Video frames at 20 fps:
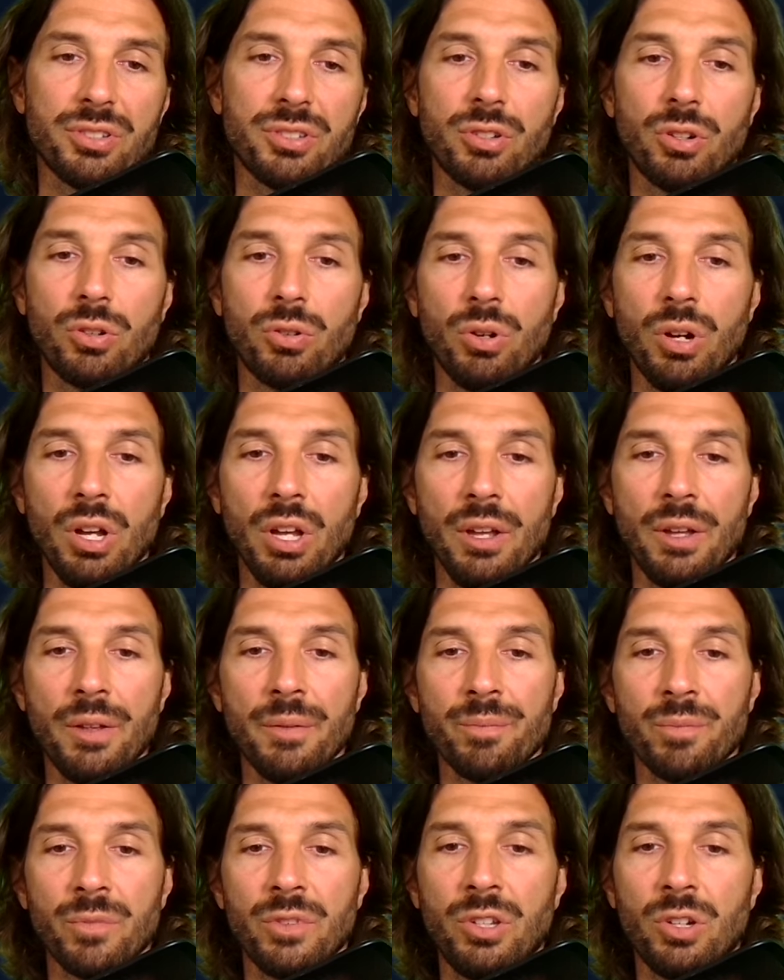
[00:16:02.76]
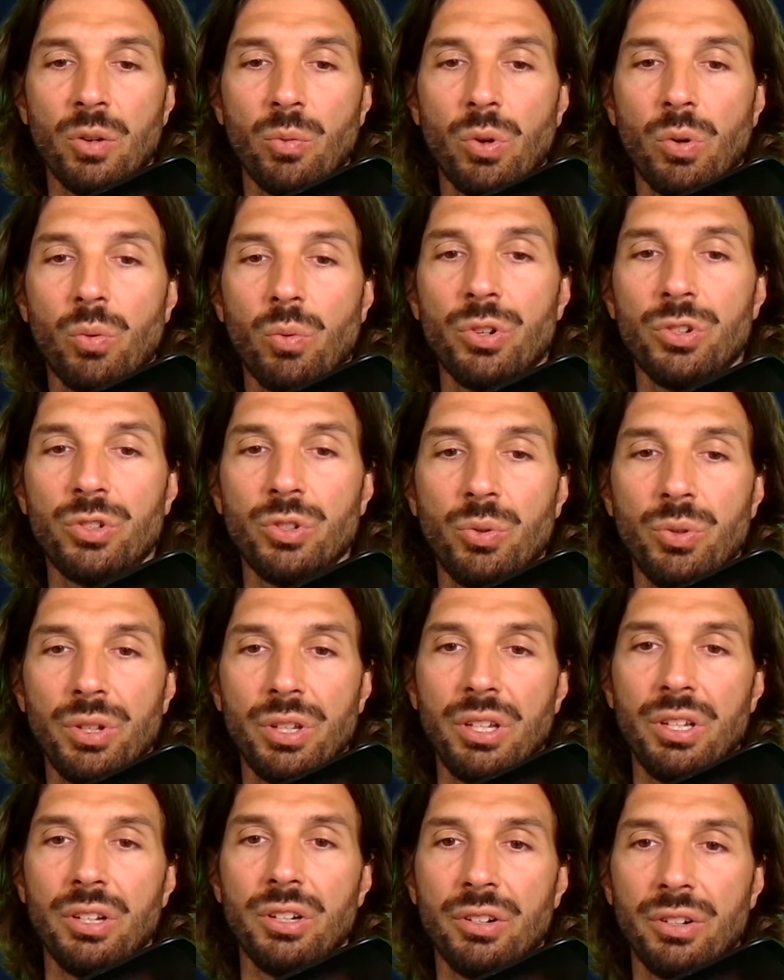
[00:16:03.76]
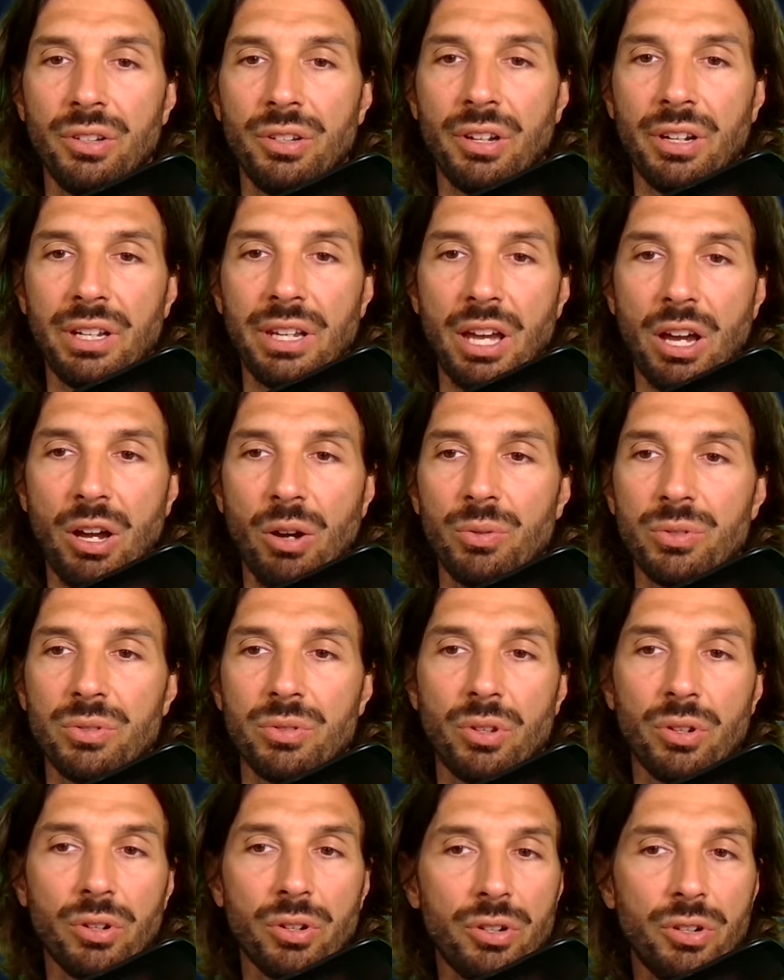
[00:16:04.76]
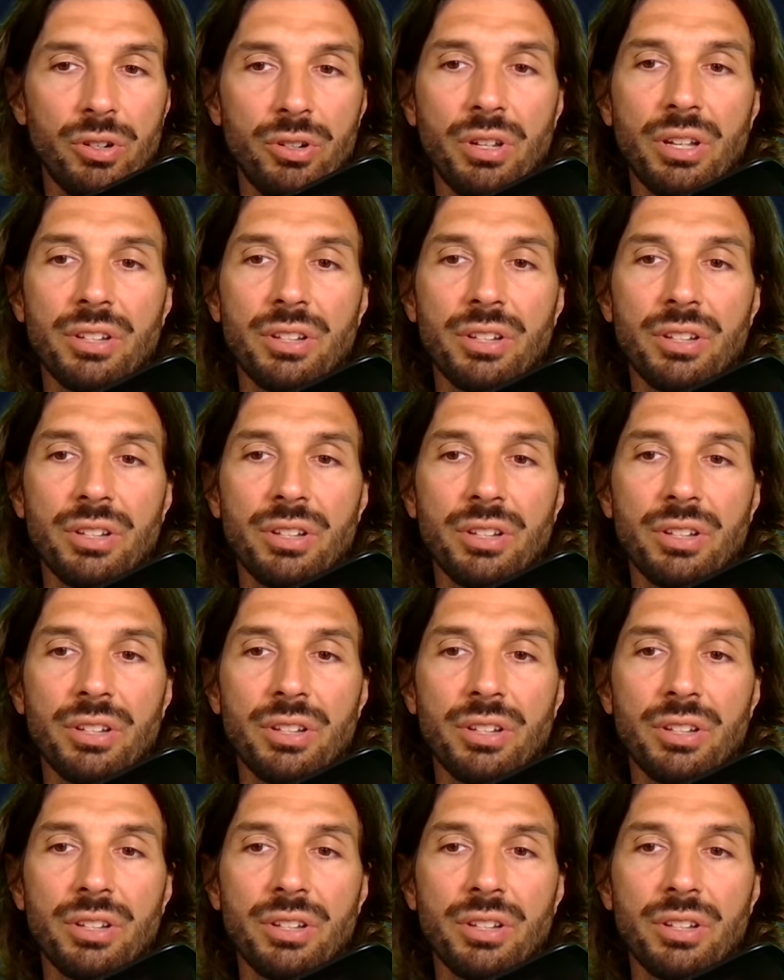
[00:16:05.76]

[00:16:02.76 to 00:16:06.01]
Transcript: So you know, what we're doing here right now is the earn,